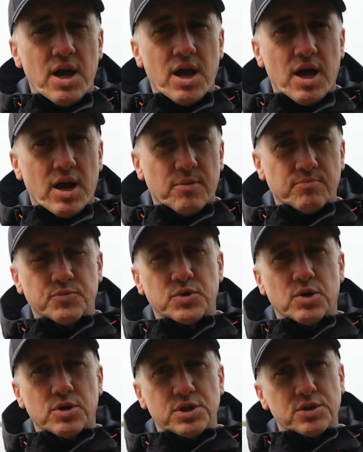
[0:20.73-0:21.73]

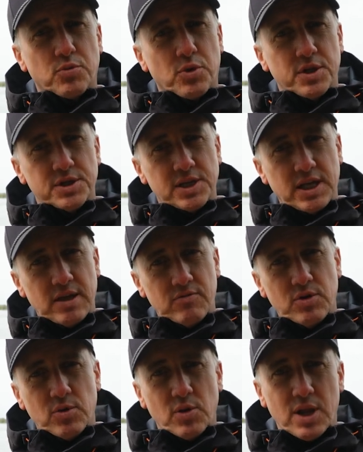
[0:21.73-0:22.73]
so I just wanted to give
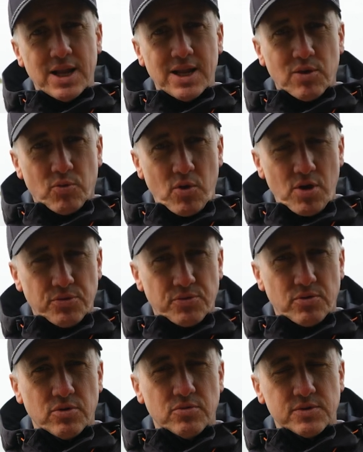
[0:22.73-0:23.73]
you a little run
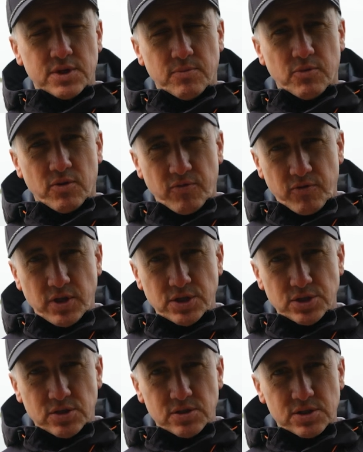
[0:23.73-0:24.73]
through of some of the
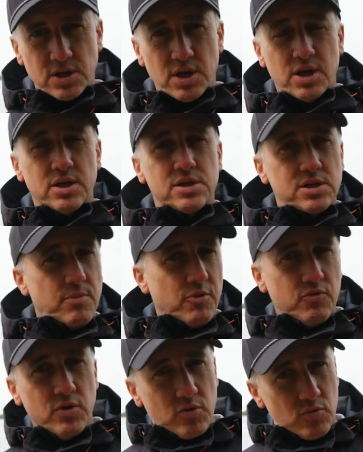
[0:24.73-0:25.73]
features. Some
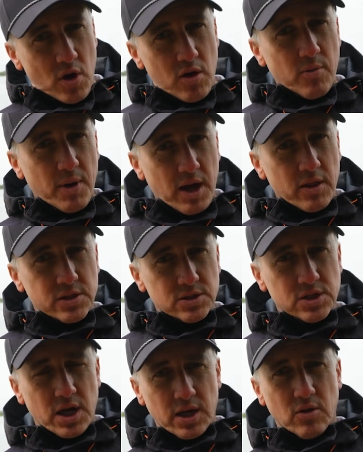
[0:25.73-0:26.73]
of you know about this
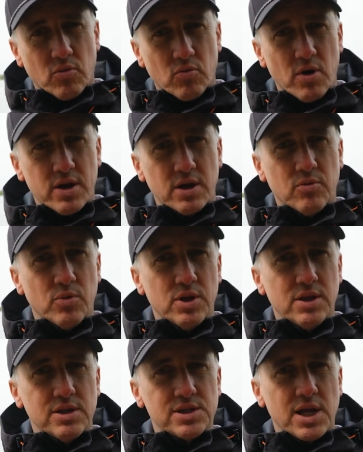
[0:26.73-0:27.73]
jacket already. We
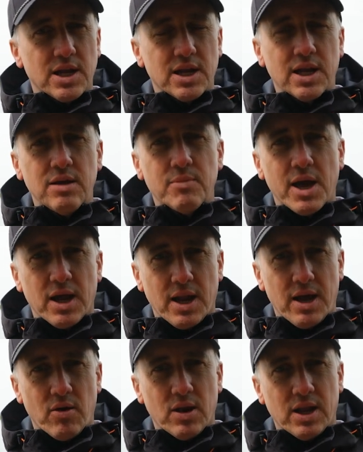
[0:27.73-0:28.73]
sent an email
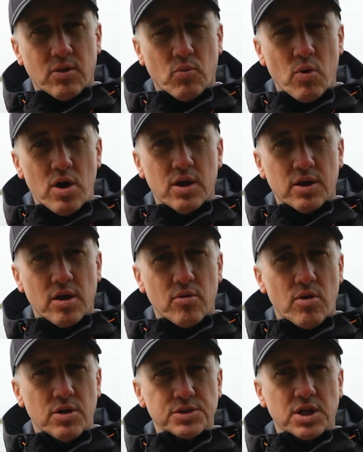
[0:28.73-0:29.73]
out a little while
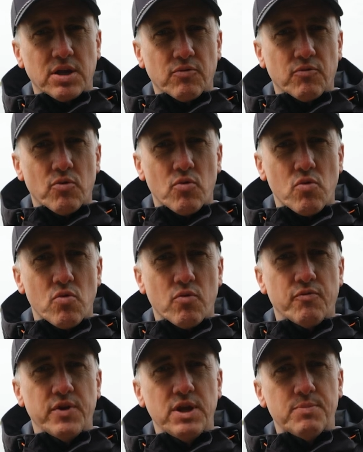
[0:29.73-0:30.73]
ago asking for
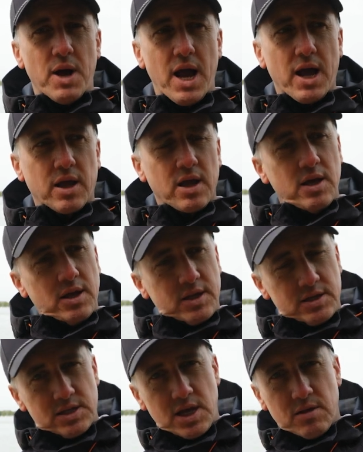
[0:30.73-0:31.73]
feedback,
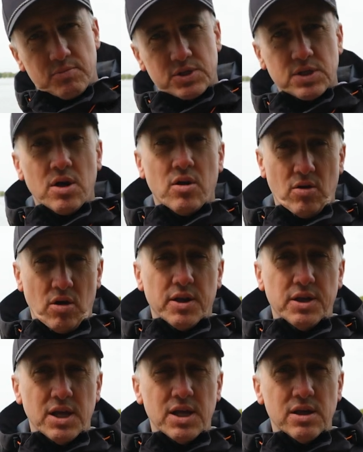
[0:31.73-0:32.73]
tips,
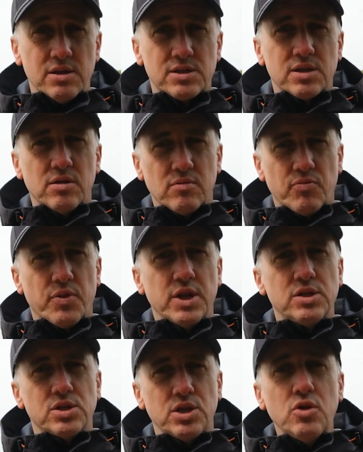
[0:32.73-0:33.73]
ideas,
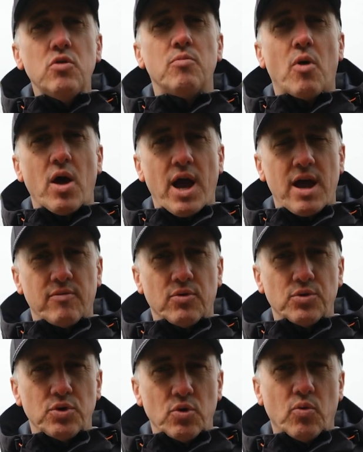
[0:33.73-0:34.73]
things that you might have
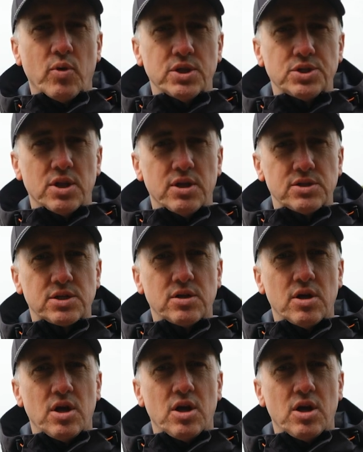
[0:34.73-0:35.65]
on your wish list